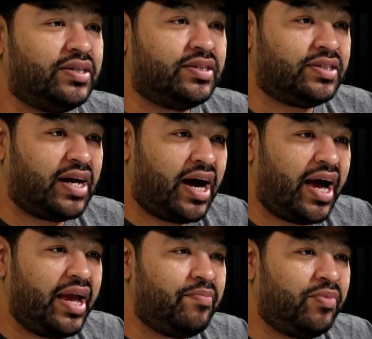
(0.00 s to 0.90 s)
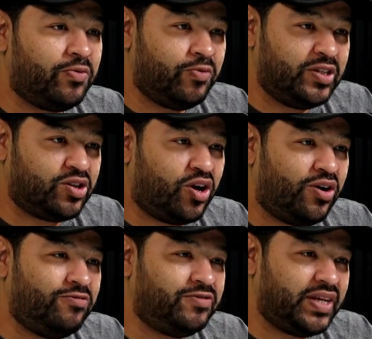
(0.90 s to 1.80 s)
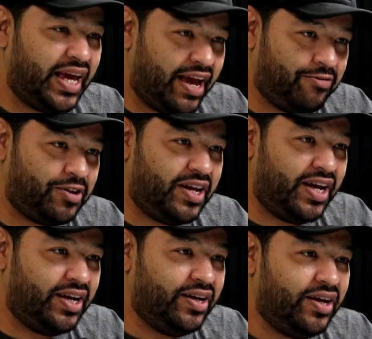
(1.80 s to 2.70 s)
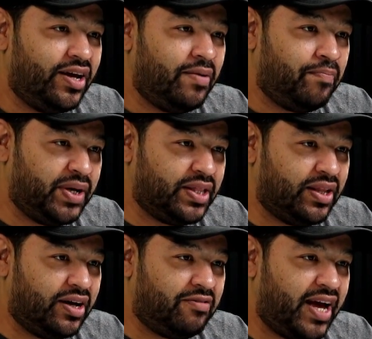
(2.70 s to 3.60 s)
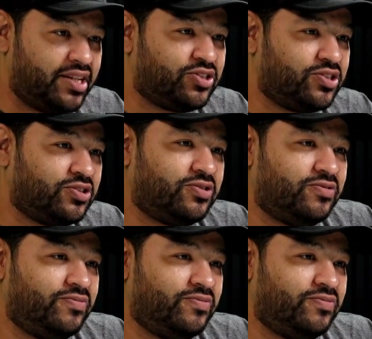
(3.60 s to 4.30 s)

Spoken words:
Time resolves everything, but love answers.